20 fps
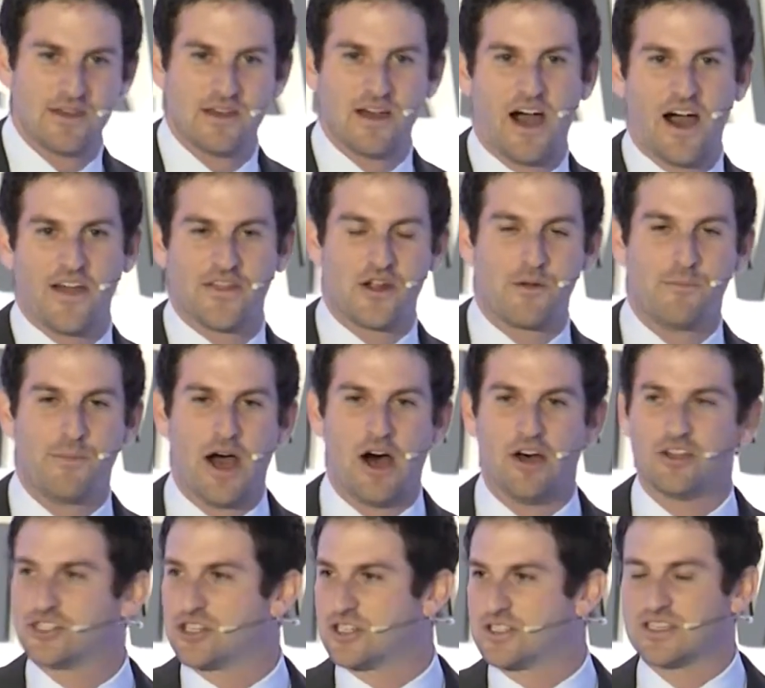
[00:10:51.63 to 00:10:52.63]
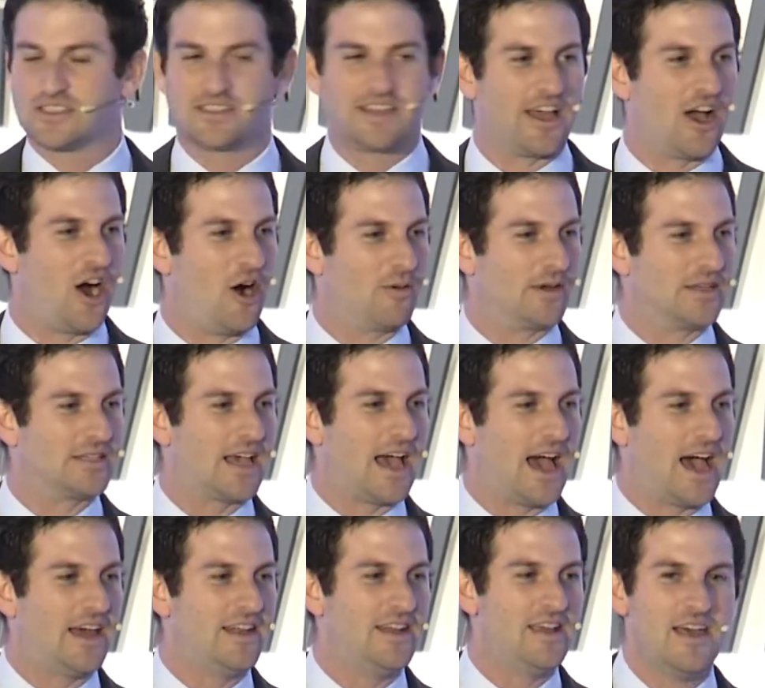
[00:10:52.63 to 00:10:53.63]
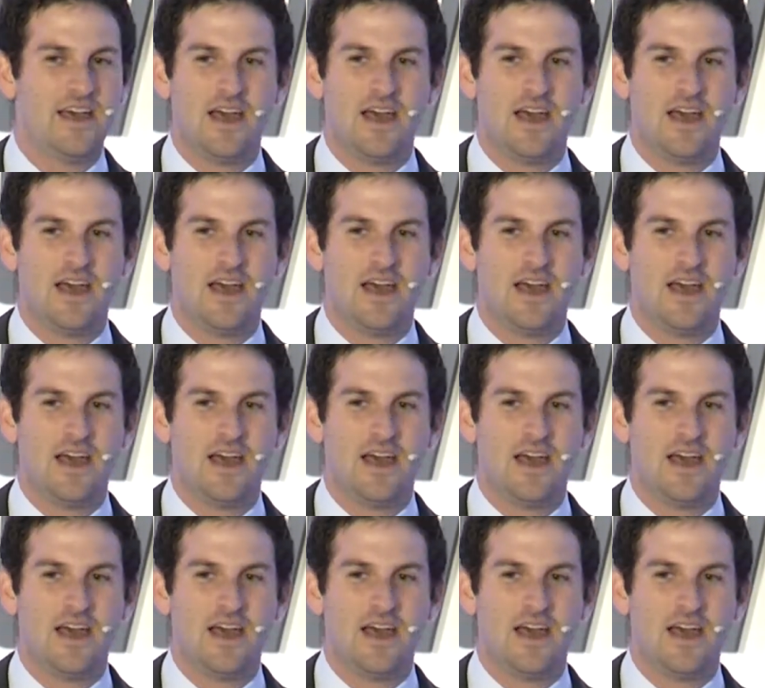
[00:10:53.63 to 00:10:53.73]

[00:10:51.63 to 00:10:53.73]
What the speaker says: on their belt, just as they always had,